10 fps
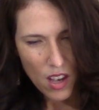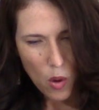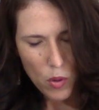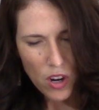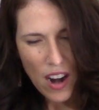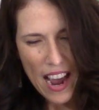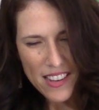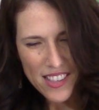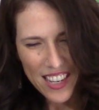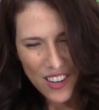We are
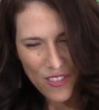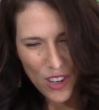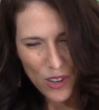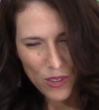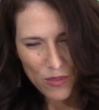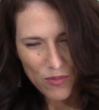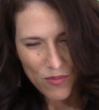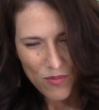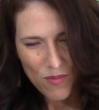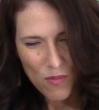asking of
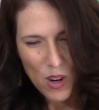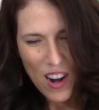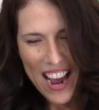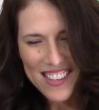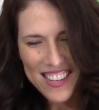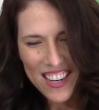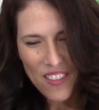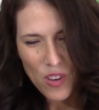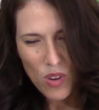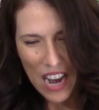
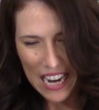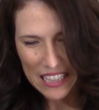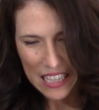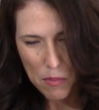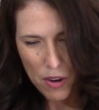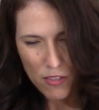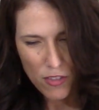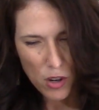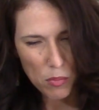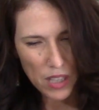you kindly but
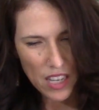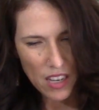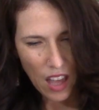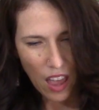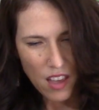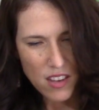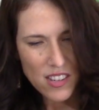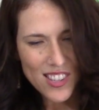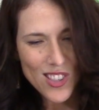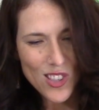firmly,
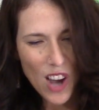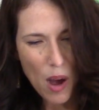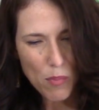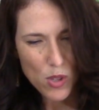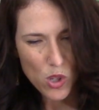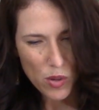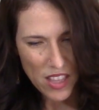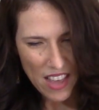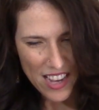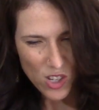to stop
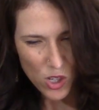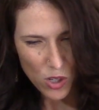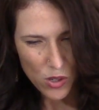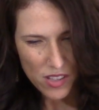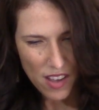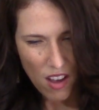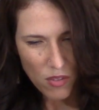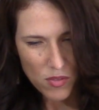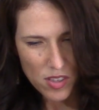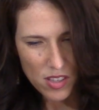doing that to
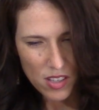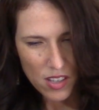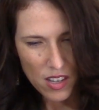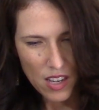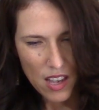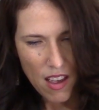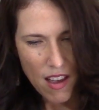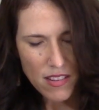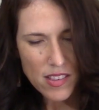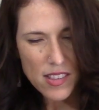yourselves.
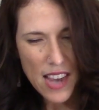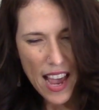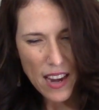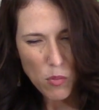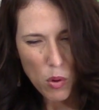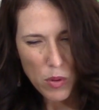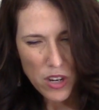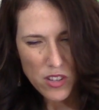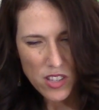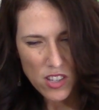Instead, what we
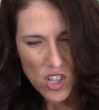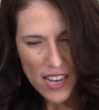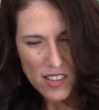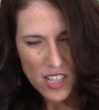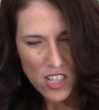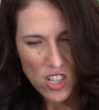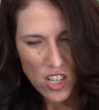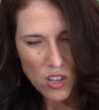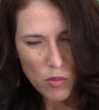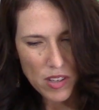are suggesting to
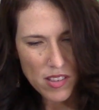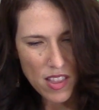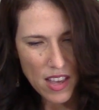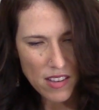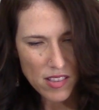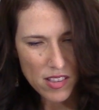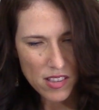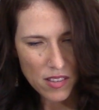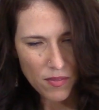you is this.